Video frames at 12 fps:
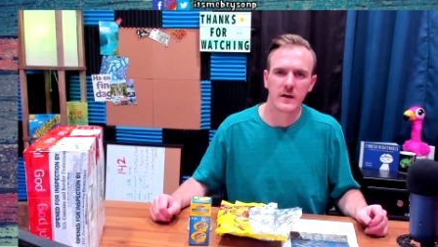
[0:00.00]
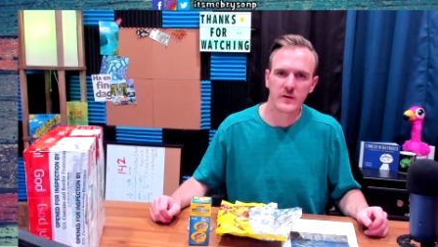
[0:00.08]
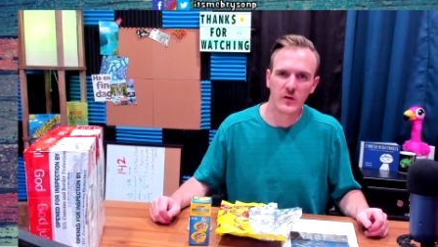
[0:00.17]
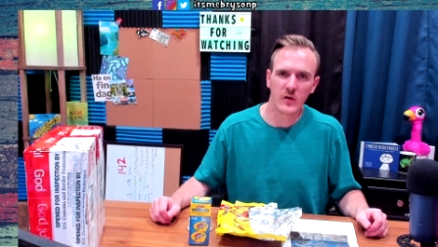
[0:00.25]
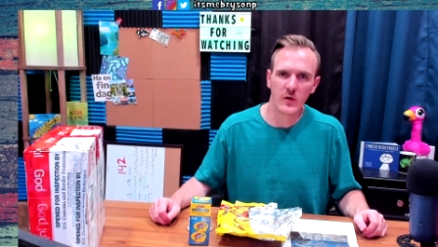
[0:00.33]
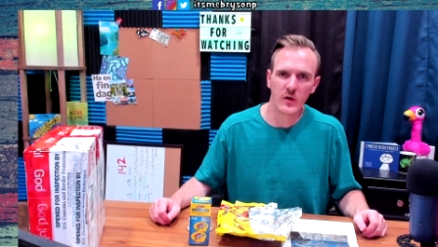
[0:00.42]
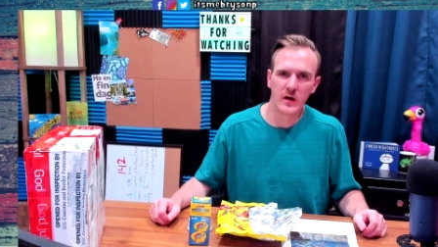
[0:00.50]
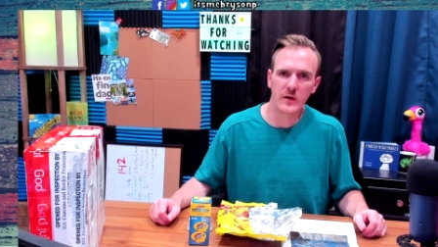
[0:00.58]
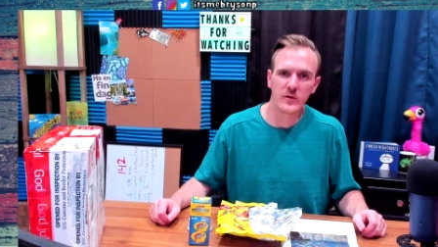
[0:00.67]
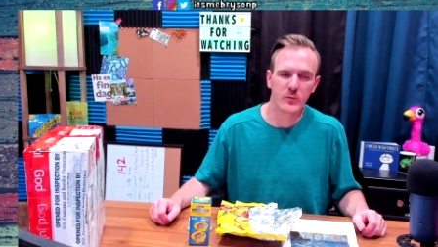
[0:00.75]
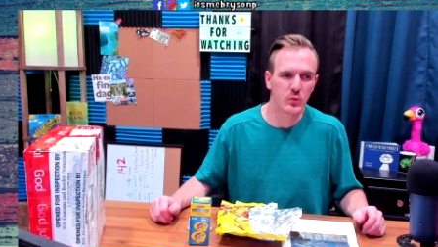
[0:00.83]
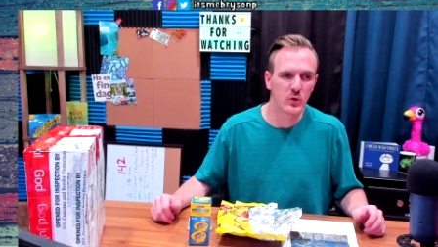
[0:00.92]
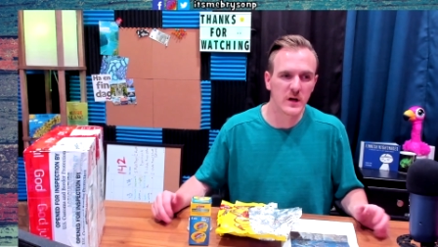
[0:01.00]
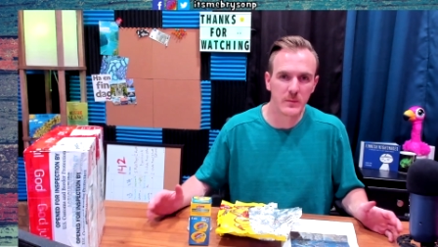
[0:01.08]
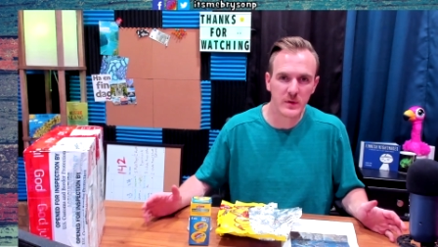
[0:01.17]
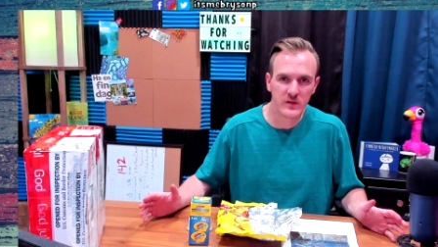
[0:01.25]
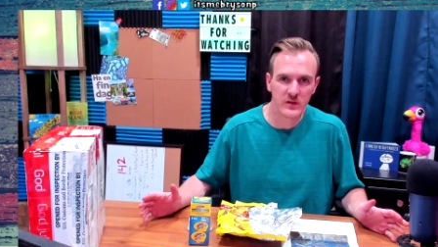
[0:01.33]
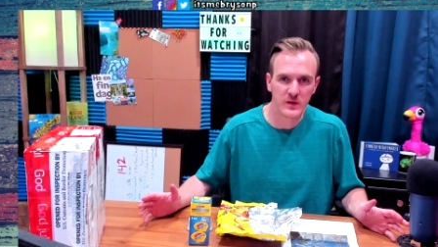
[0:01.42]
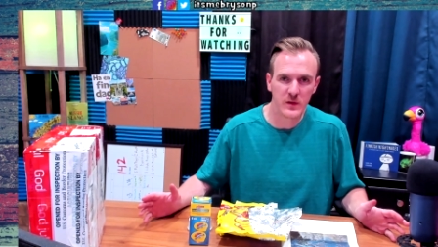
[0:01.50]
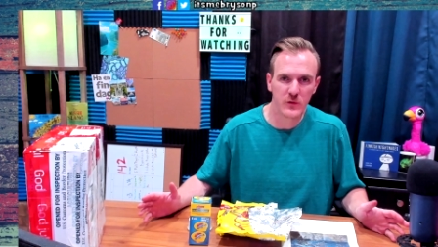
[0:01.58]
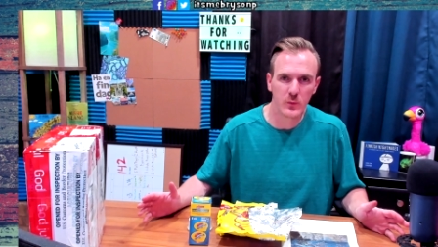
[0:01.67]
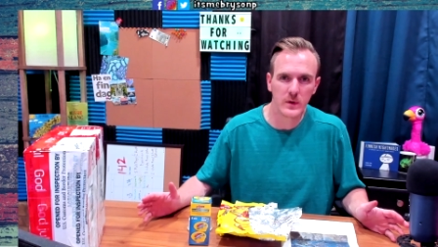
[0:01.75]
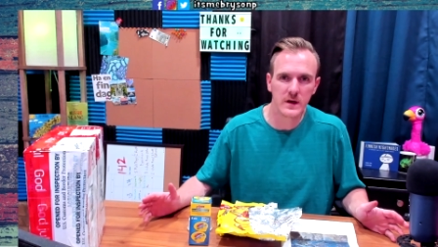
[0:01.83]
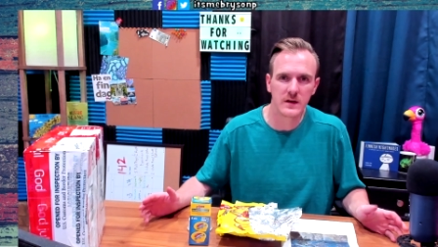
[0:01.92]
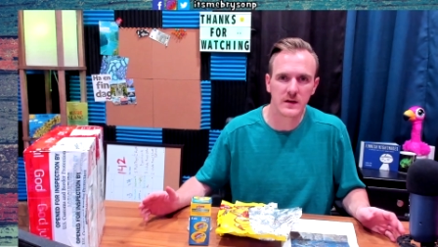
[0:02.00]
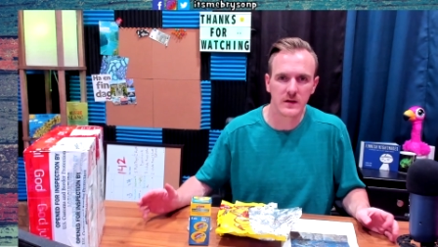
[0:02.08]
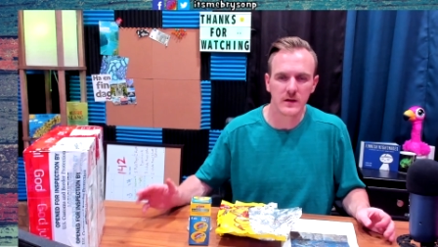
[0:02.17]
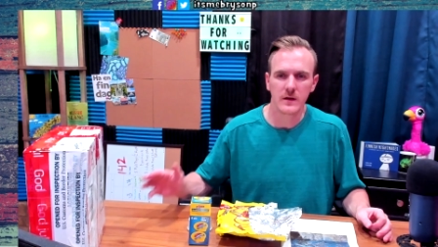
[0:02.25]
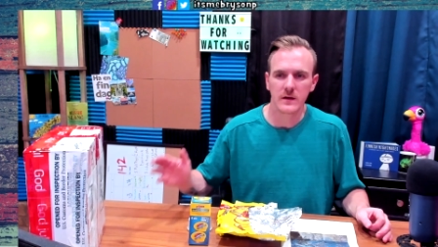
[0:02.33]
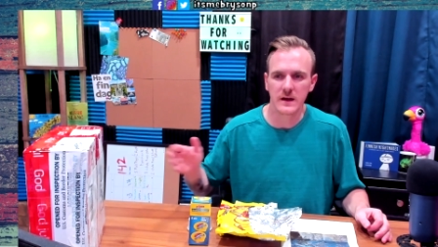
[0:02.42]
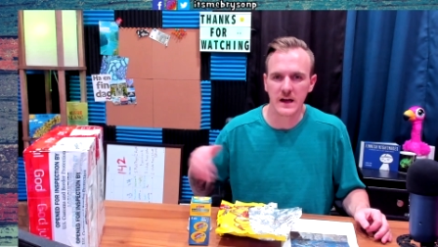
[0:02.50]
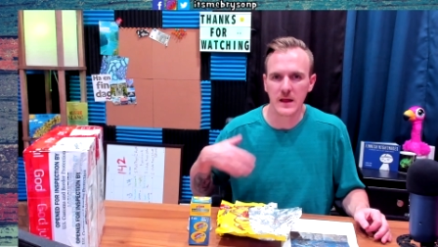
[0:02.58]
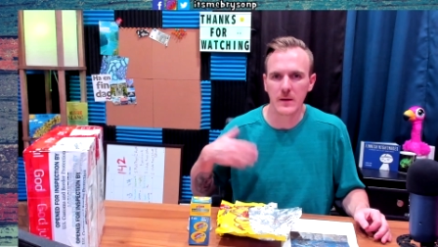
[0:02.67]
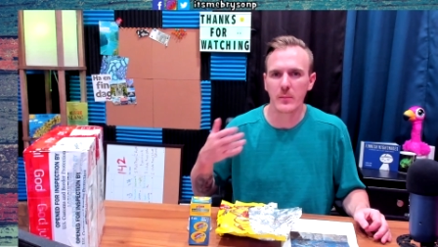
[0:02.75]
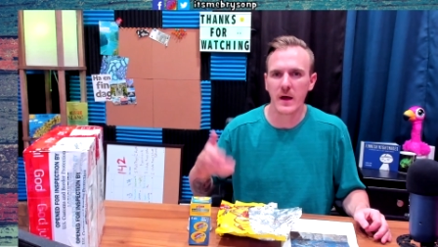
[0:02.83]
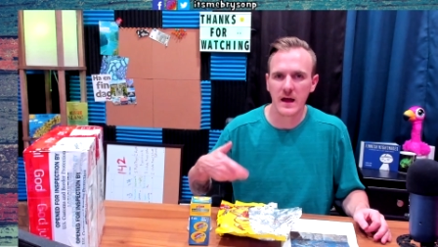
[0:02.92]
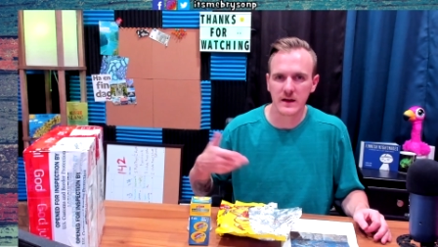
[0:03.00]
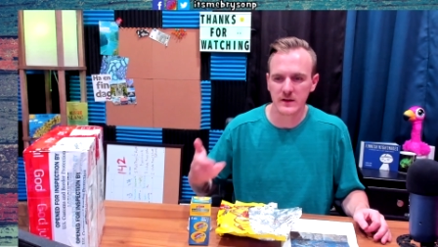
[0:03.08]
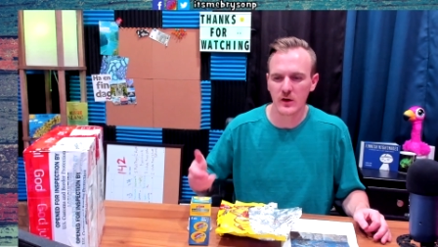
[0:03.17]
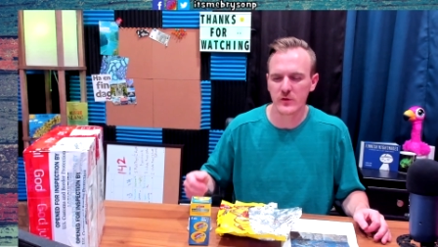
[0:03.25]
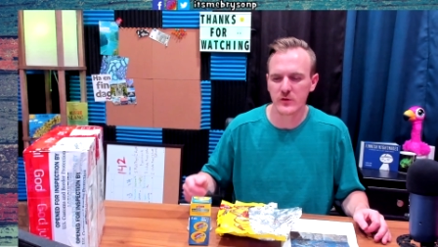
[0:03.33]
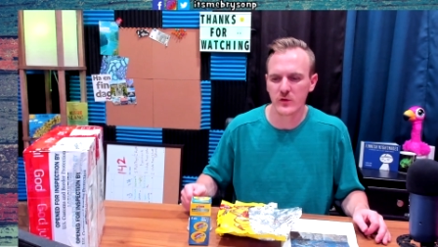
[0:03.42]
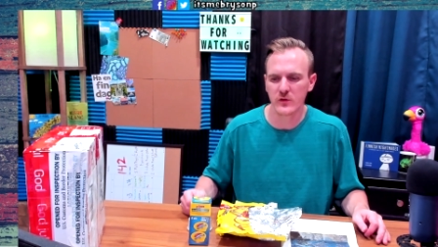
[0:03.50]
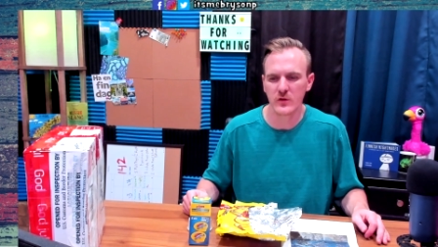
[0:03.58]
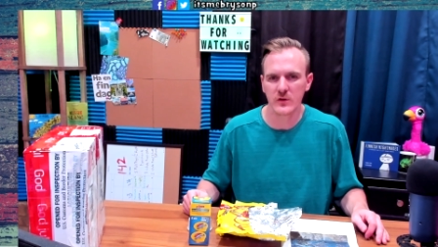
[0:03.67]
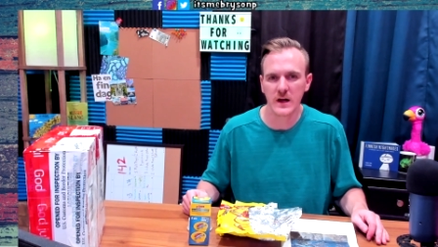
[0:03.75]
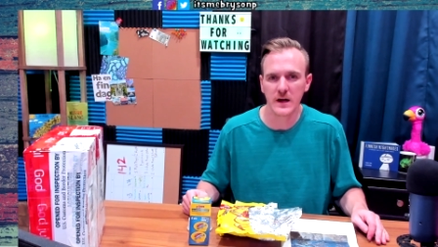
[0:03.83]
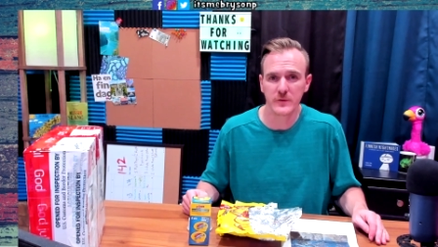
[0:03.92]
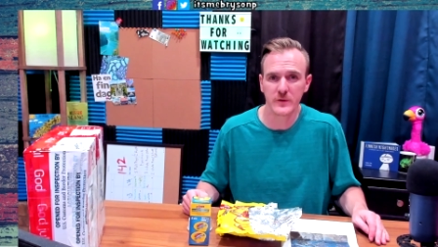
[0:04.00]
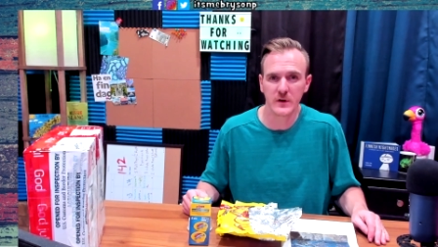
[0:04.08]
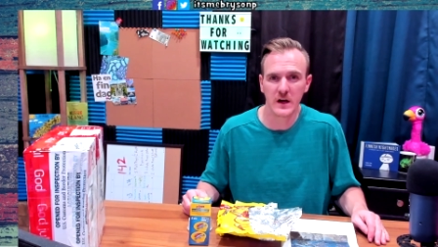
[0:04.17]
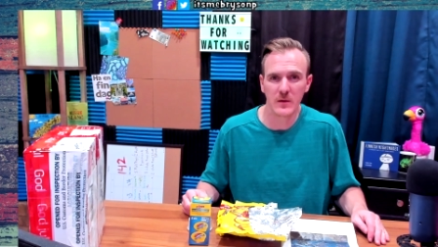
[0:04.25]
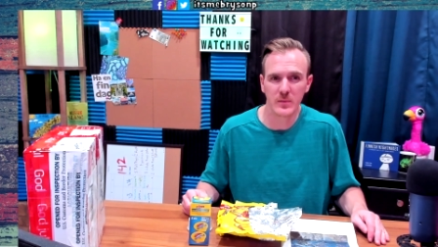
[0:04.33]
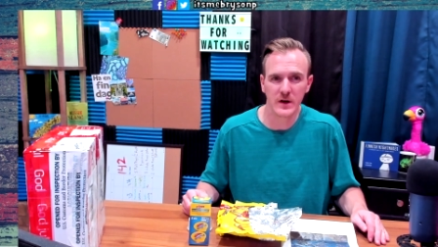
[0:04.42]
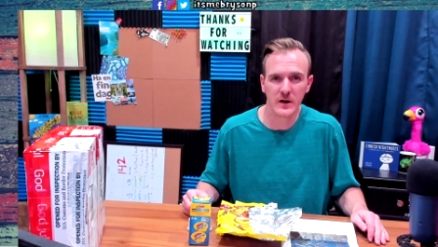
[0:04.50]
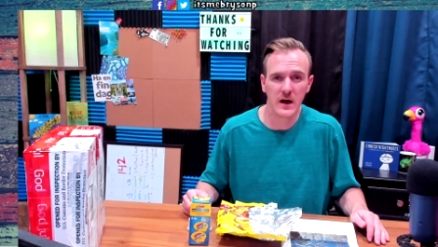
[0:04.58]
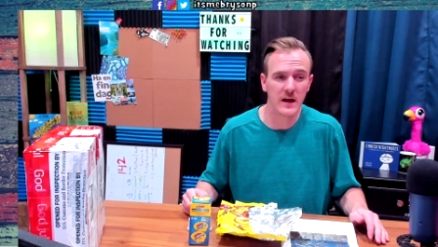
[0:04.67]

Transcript: So I was pretty busy this week getting back, and also still kind of feeling a lot better.